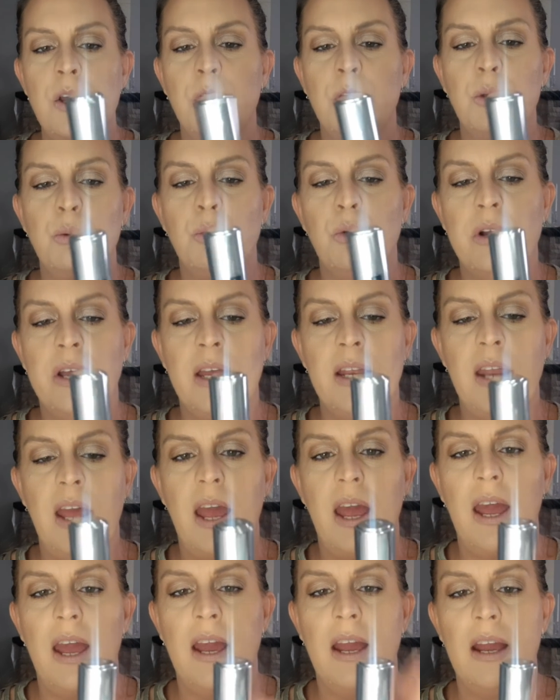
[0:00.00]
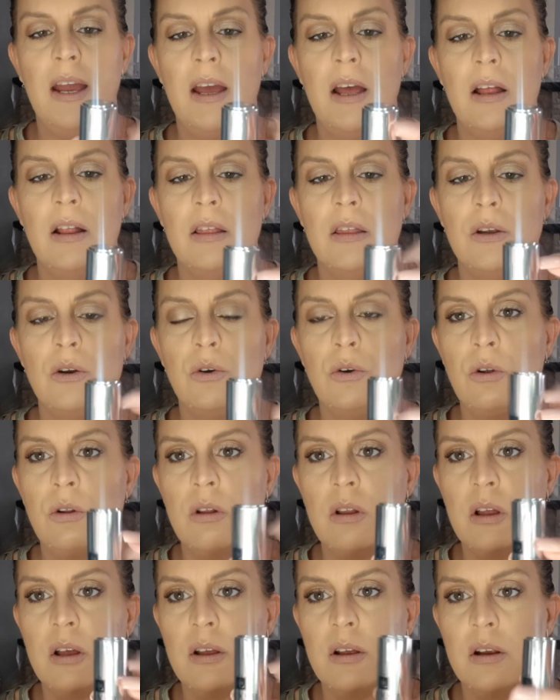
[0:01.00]
You will get a
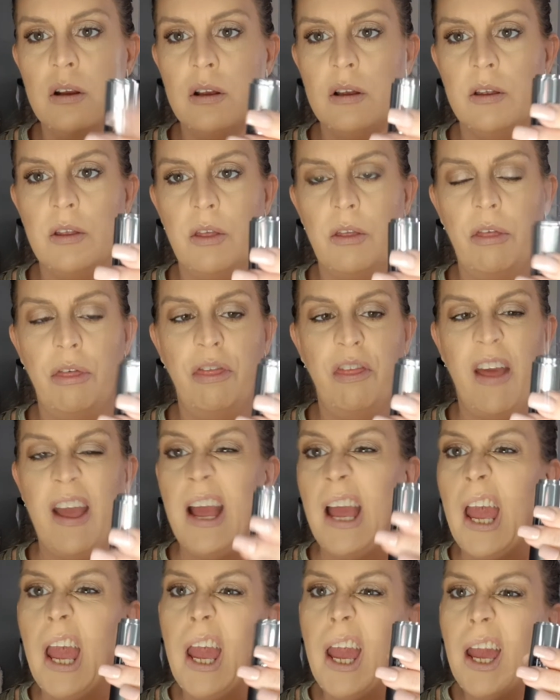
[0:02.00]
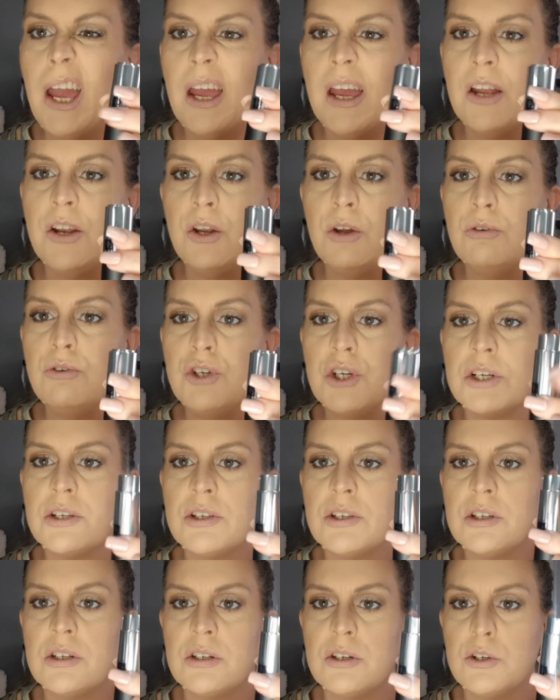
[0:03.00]
little thingy and you
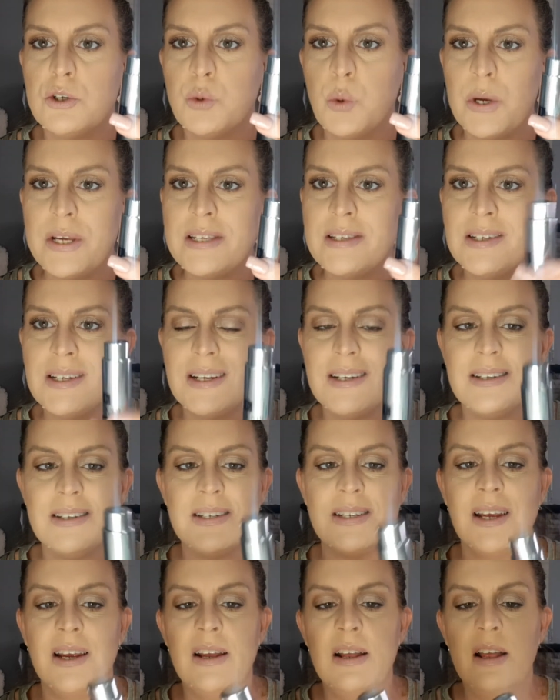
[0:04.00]
just twist it